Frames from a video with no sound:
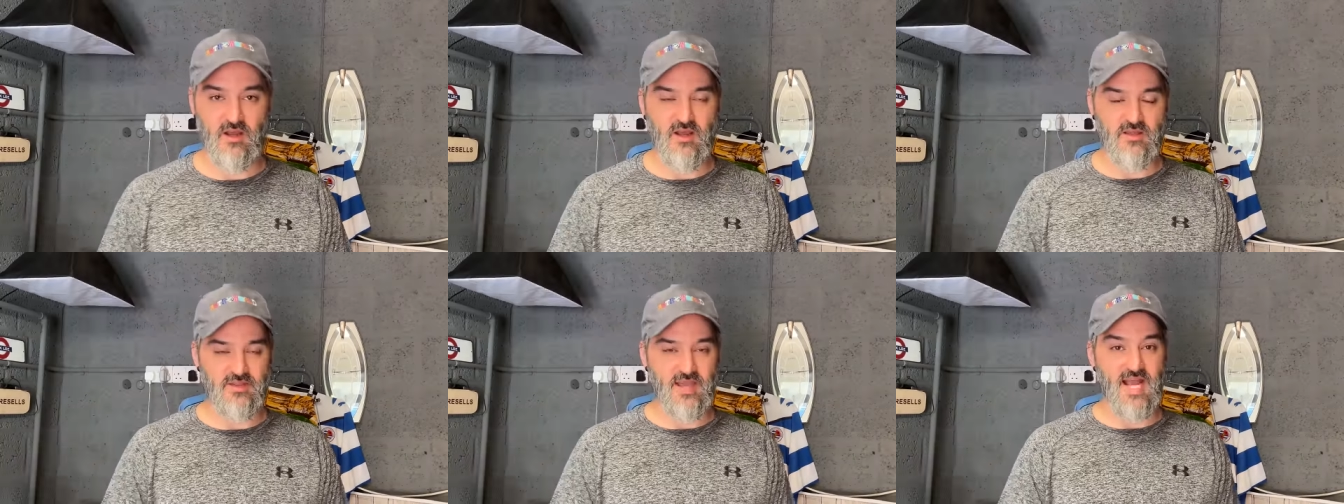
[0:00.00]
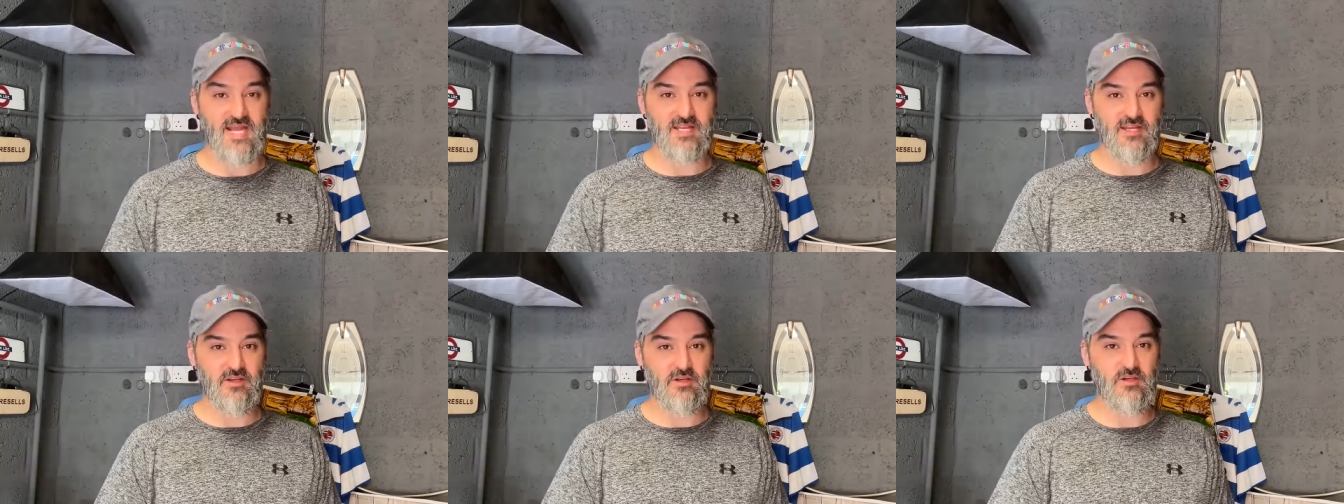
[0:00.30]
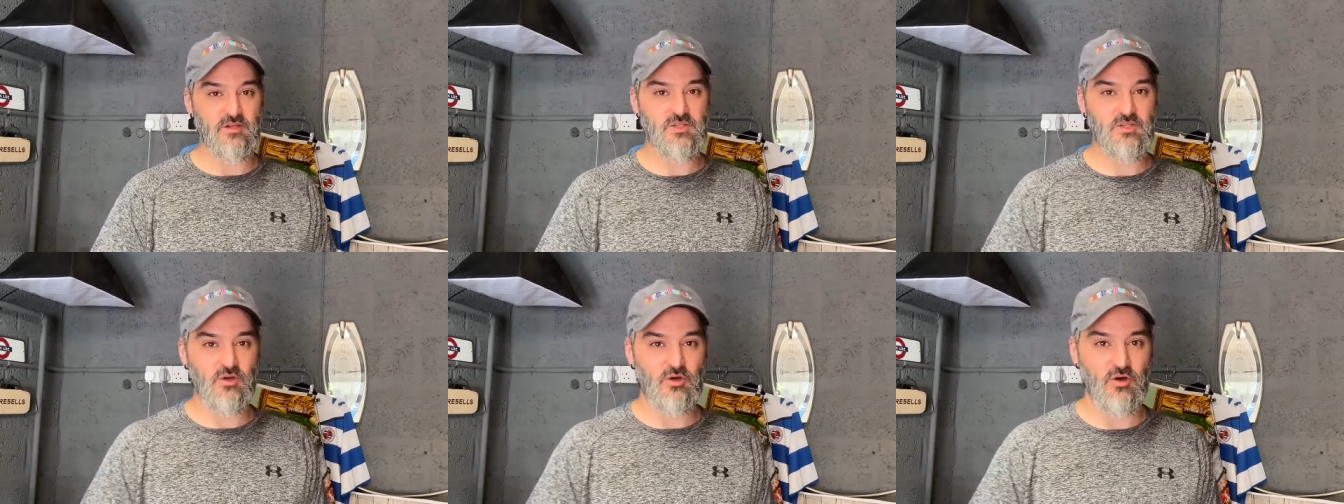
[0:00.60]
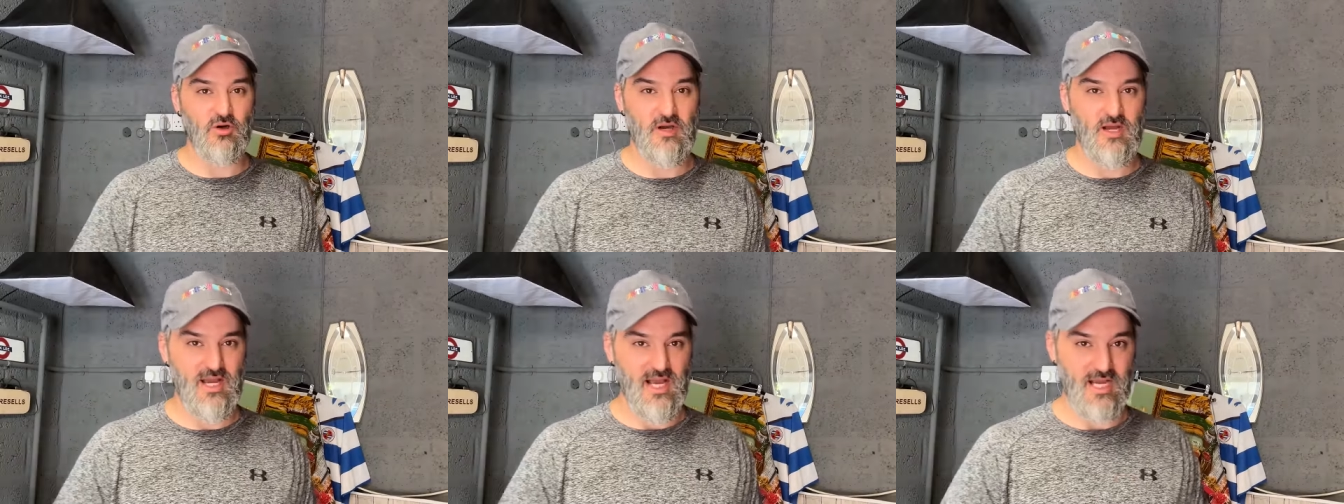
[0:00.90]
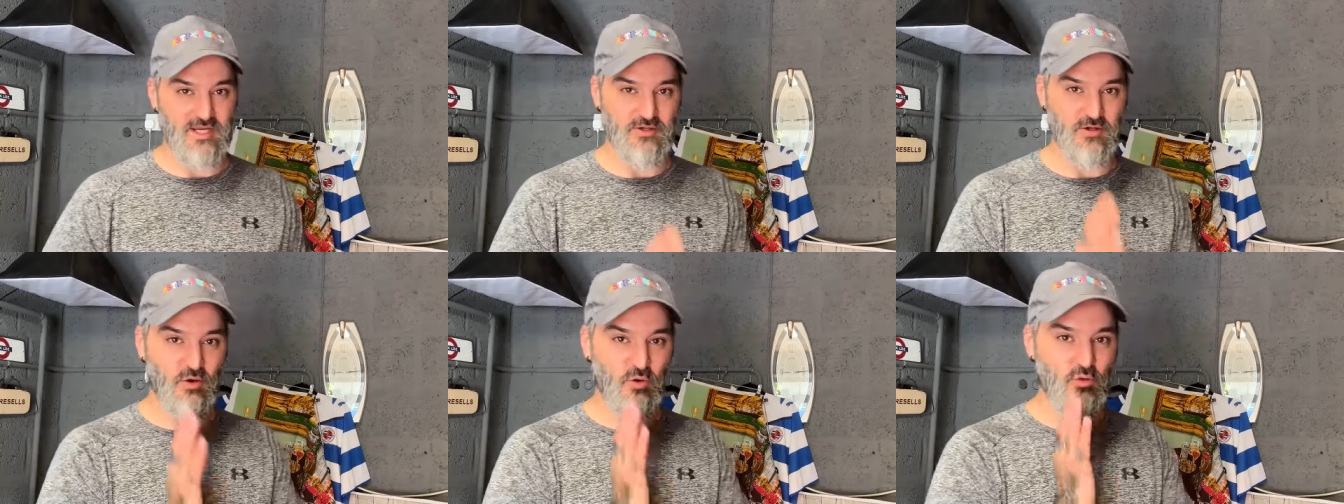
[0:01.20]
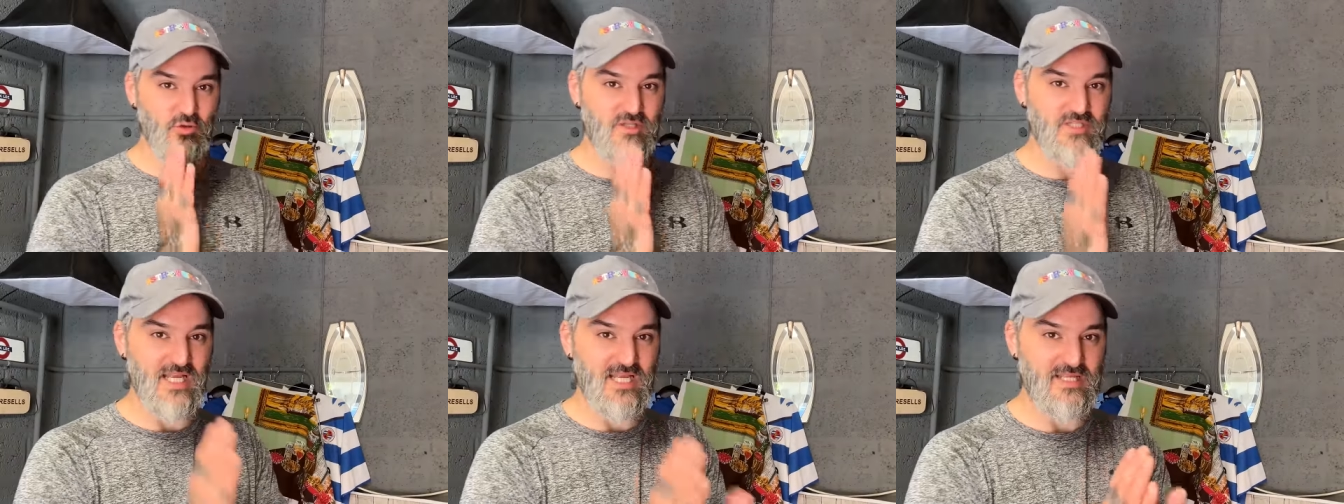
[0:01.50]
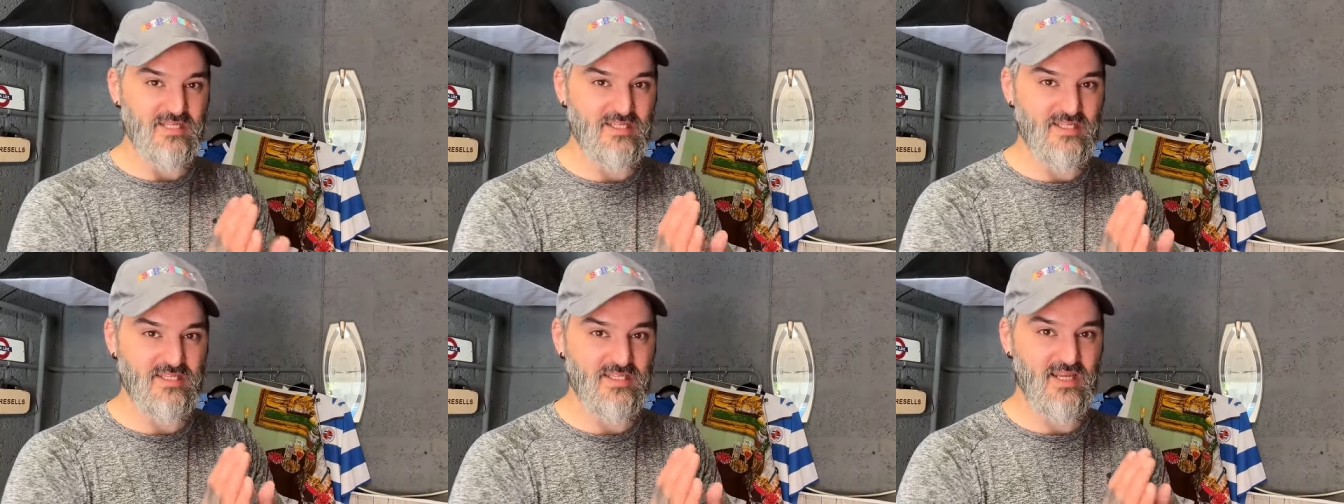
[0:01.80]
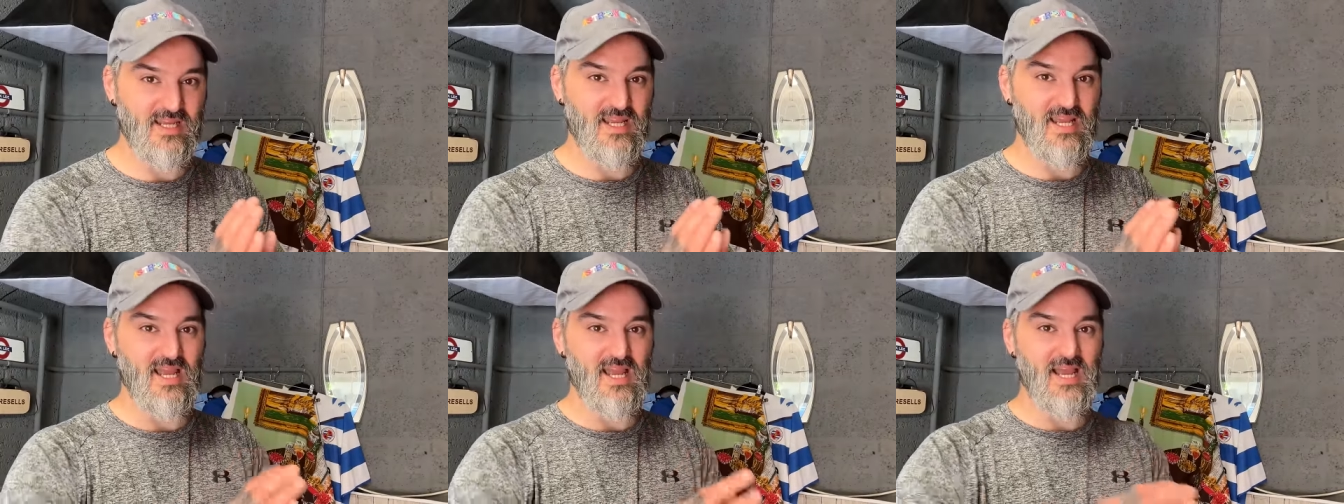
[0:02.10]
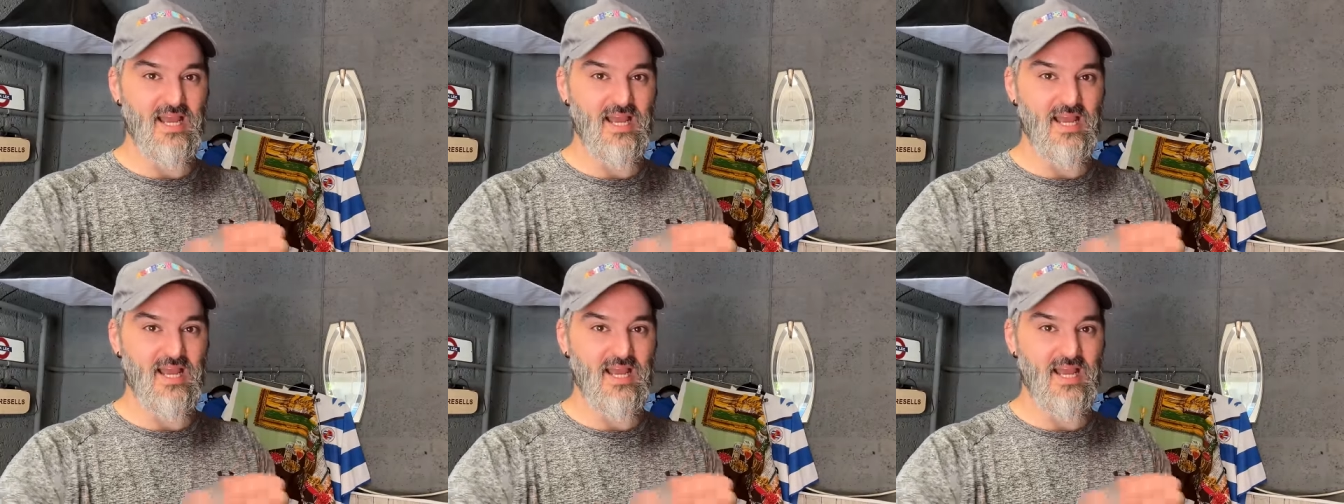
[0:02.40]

The edit you saw had all censors in it,